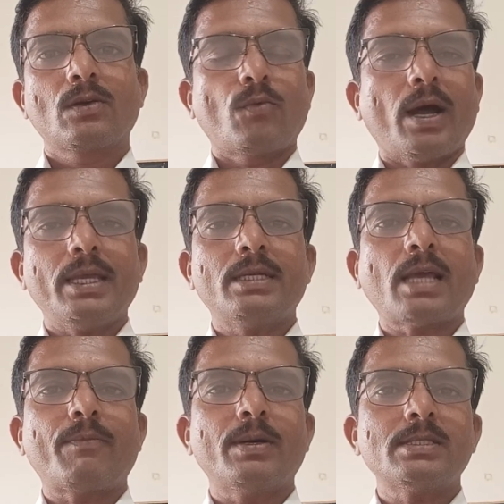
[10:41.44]
Why it
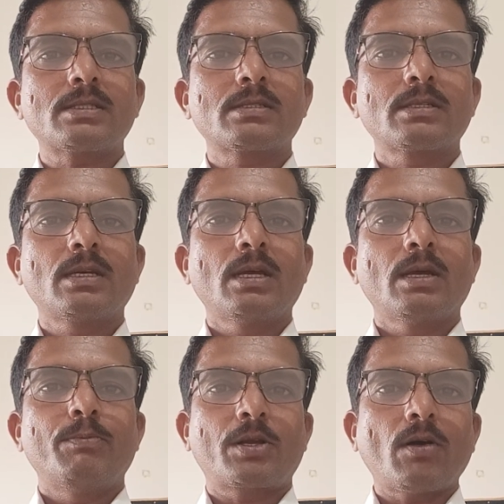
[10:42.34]
happens?
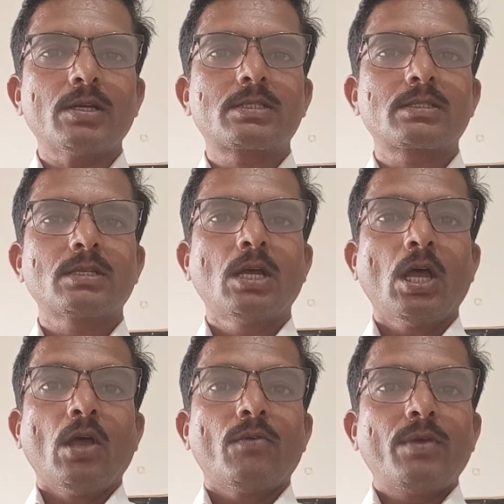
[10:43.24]
Because
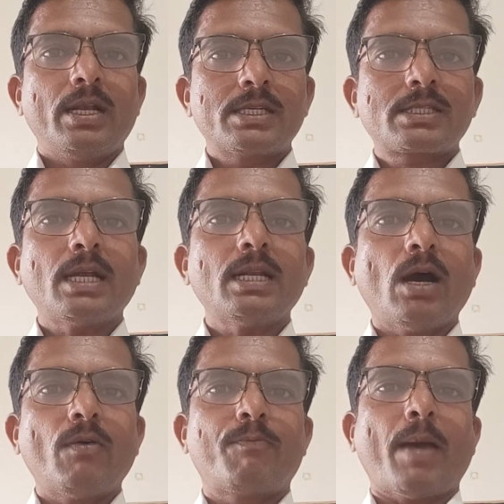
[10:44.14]
we listen
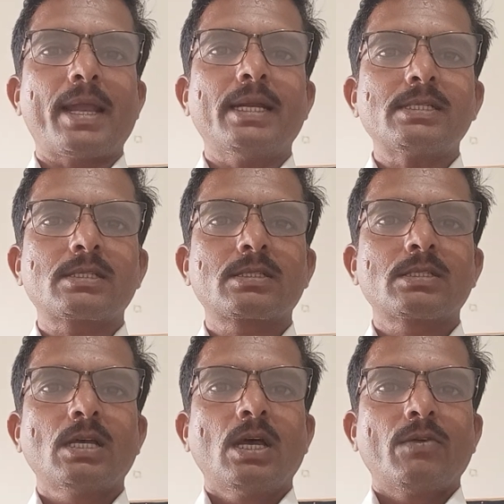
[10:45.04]
our
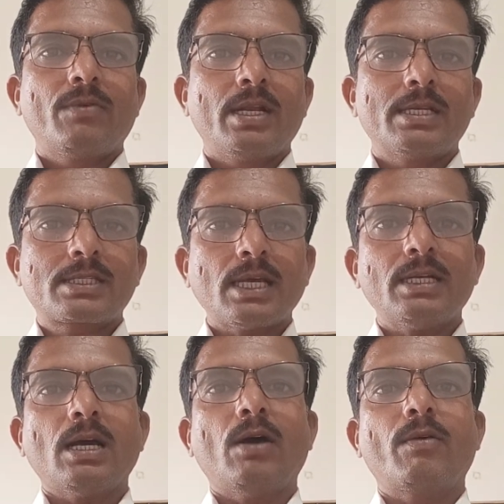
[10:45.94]
parents, we
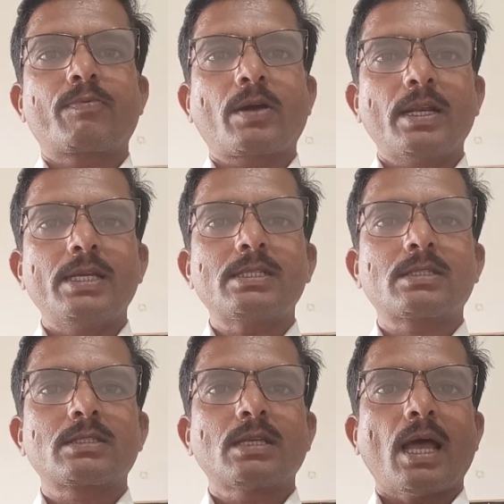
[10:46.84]
listen our
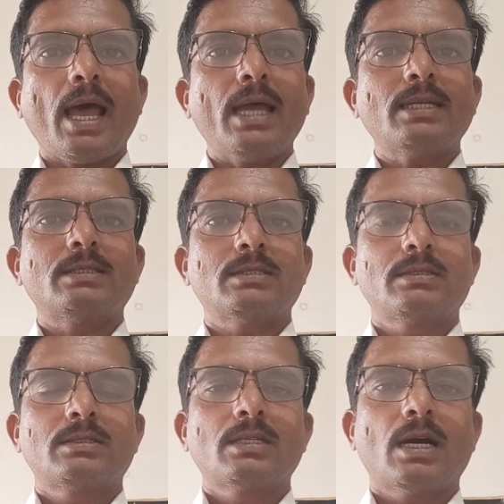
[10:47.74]
colleagues and
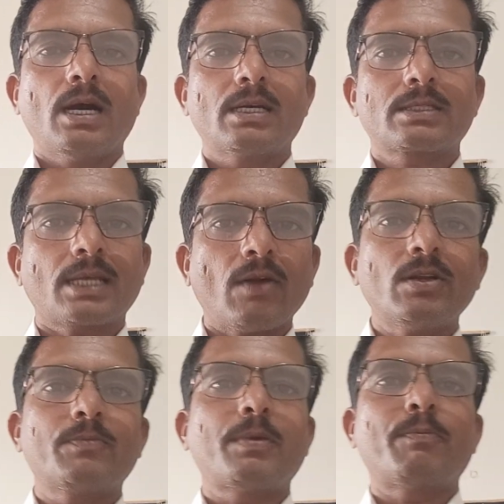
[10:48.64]

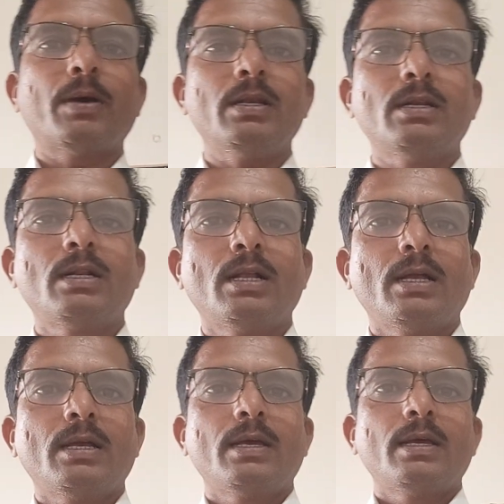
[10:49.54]
surrounding people,
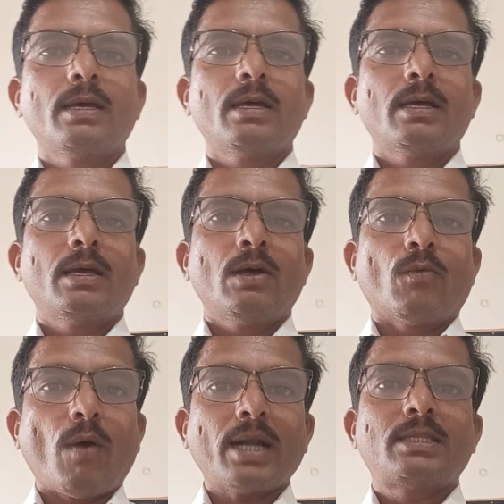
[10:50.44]

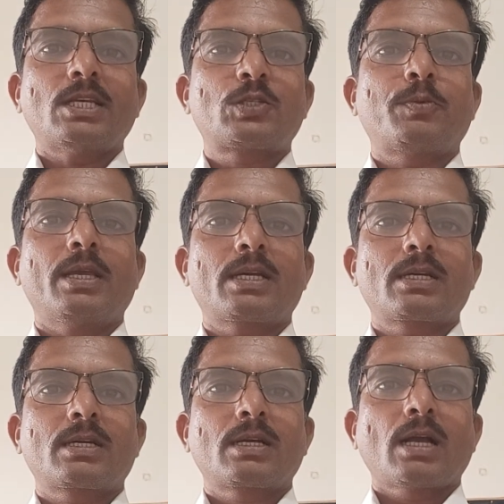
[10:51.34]
what they
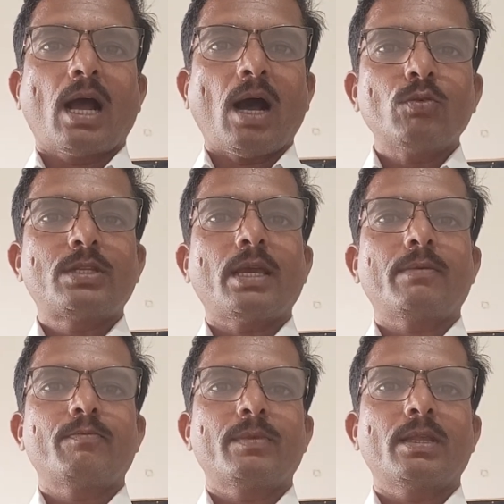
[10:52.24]
speak, how
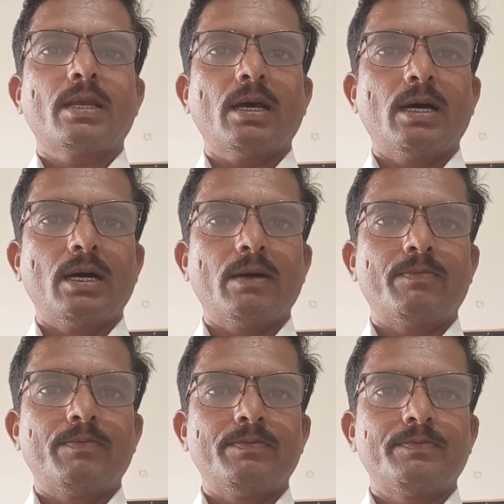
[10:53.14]
they uh,